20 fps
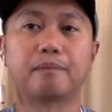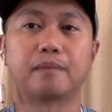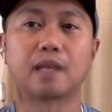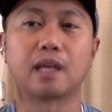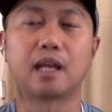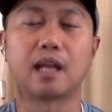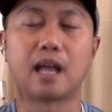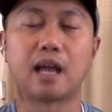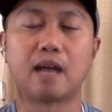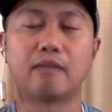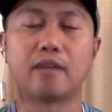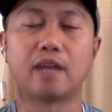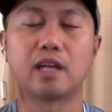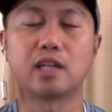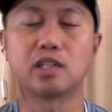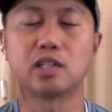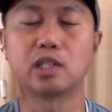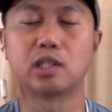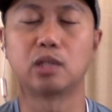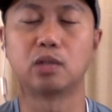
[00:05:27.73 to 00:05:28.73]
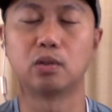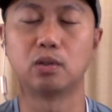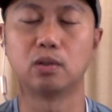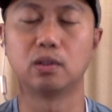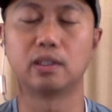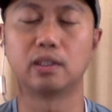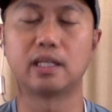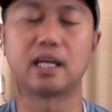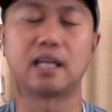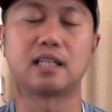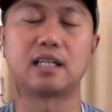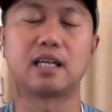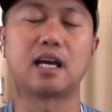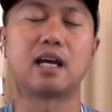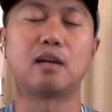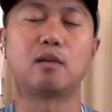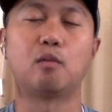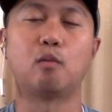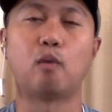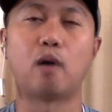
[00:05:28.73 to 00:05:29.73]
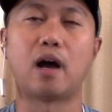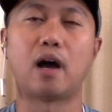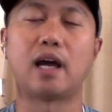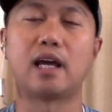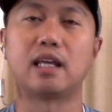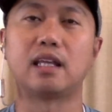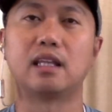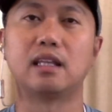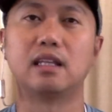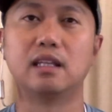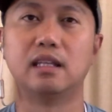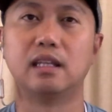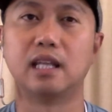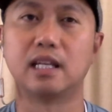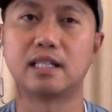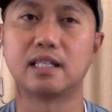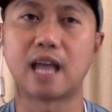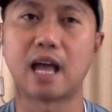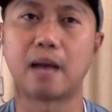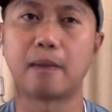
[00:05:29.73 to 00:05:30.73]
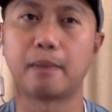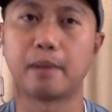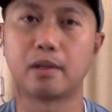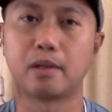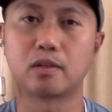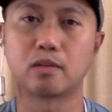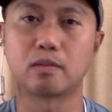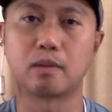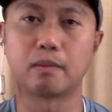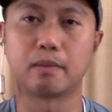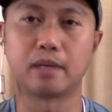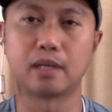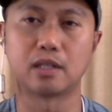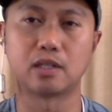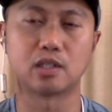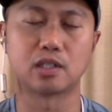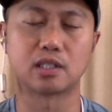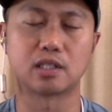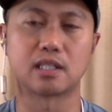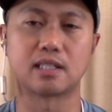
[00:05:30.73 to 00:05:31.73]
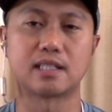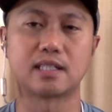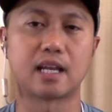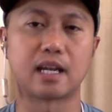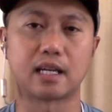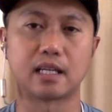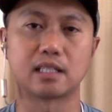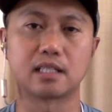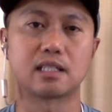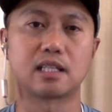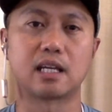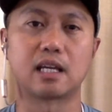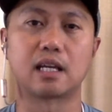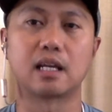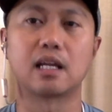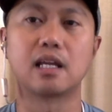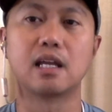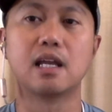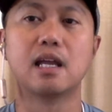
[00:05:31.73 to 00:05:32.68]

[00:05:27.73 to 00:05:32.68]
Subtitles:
and haven't actually Googled it yet why this happens, or maybe it's just a settings thing